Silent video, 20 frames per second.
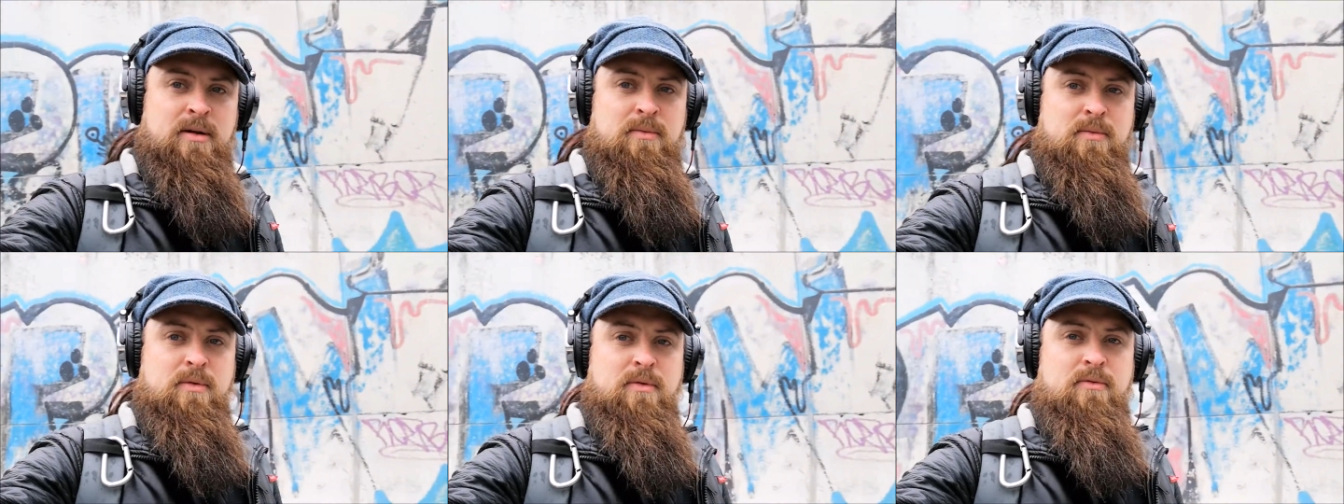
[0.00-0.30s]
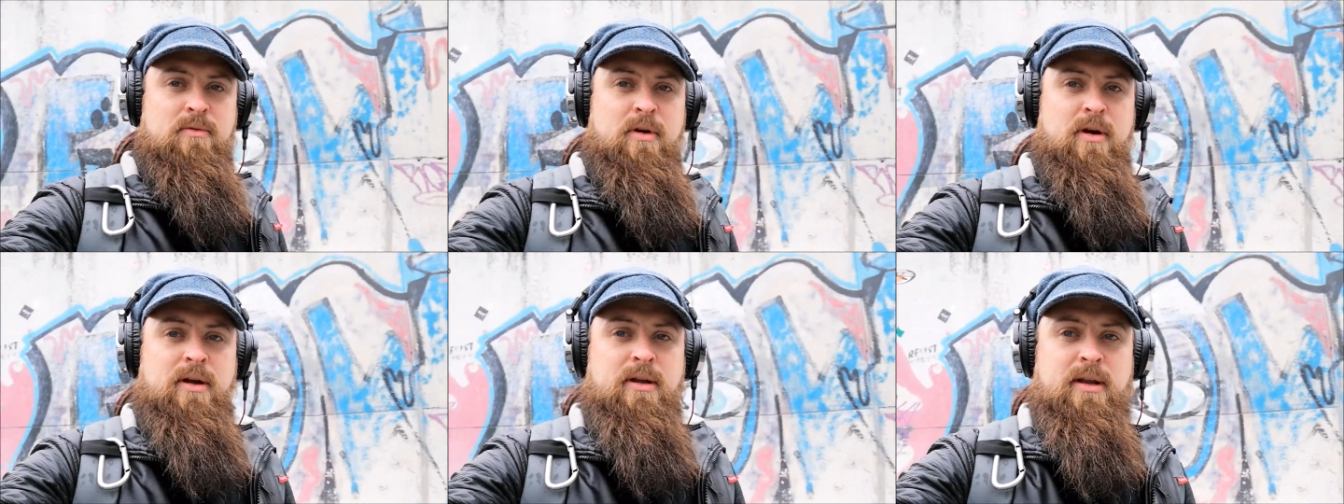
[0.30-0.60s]
wall
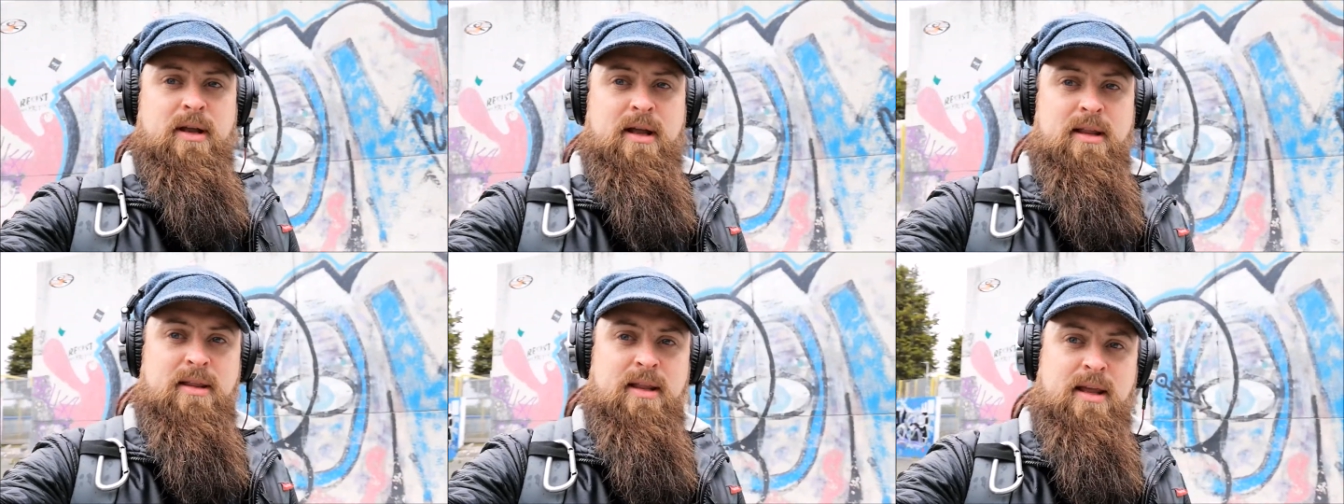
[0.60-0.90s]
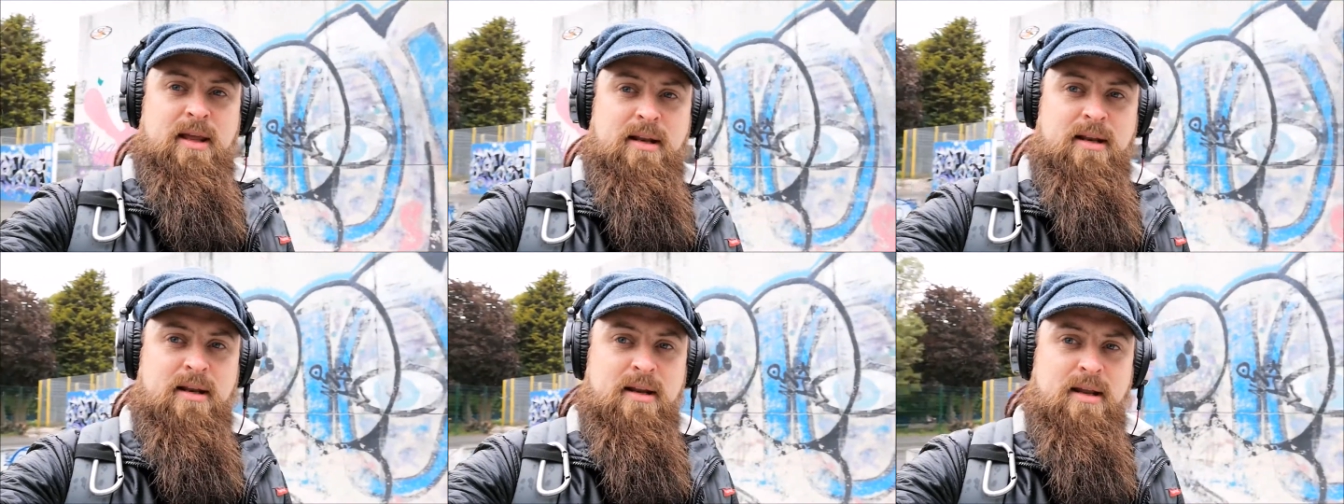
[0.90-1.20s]
ride, and
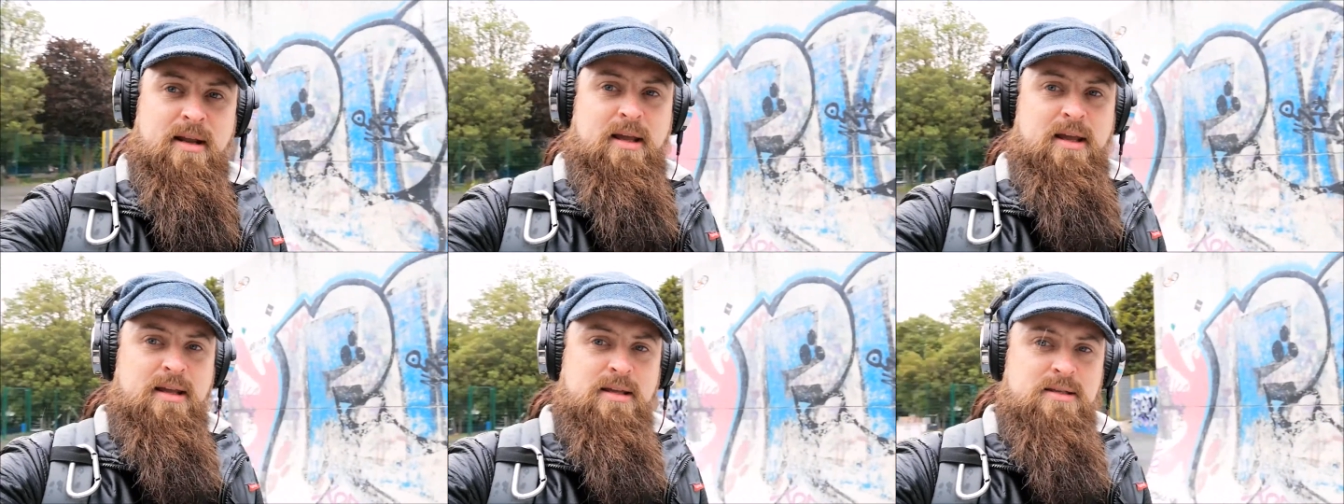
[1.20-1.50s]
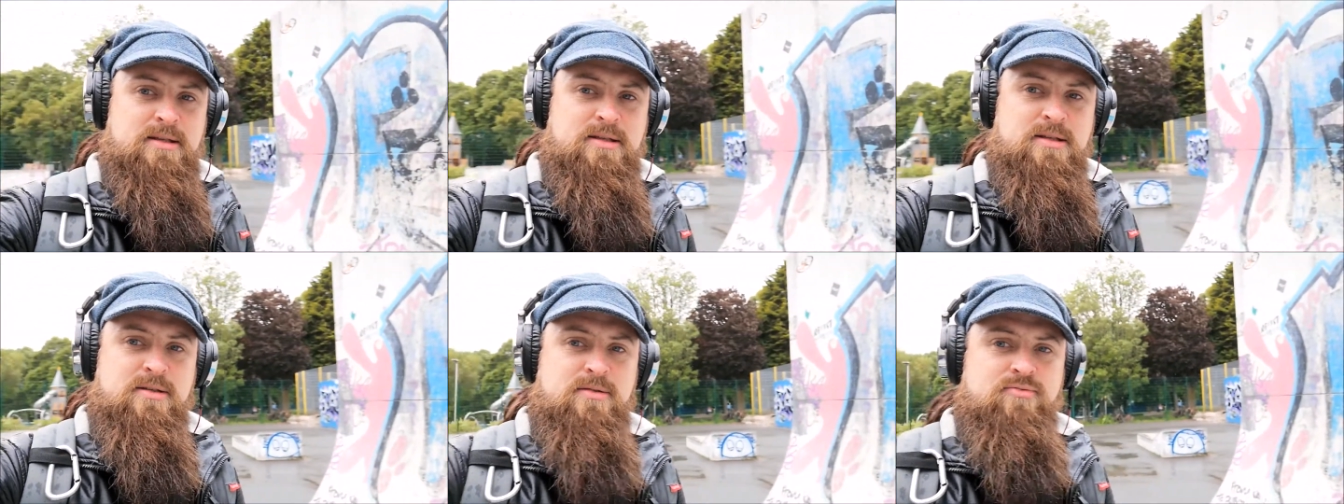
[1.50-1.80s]
then
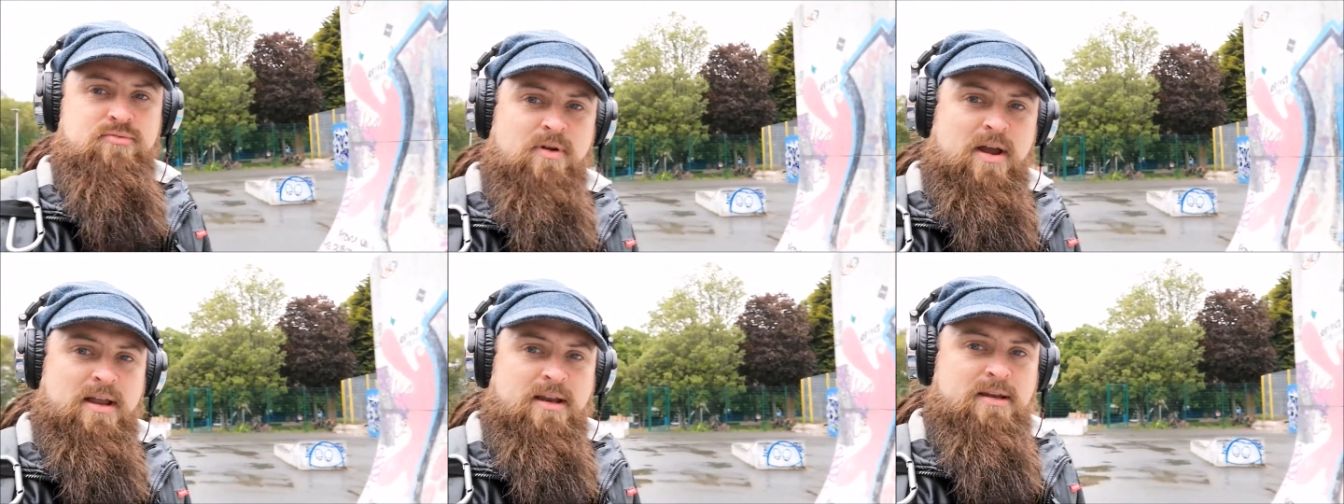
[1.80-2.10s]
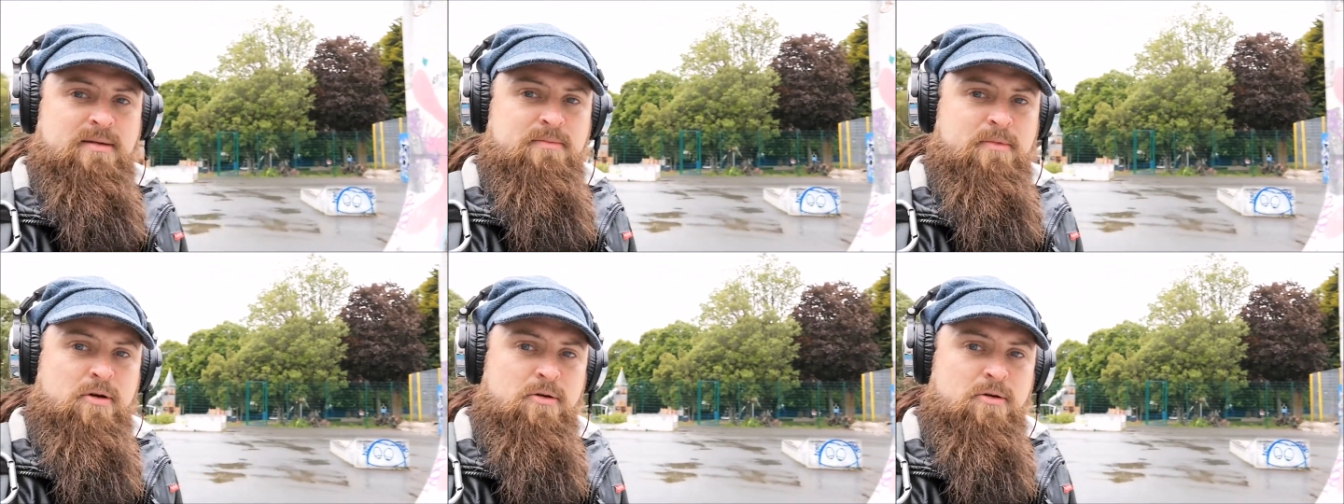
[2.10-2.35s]
it's just random